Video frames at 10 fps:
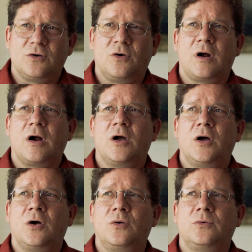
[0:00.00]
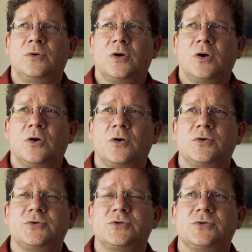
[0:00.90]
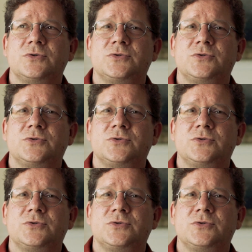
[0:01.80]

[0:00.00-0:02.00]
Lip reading: or our own urge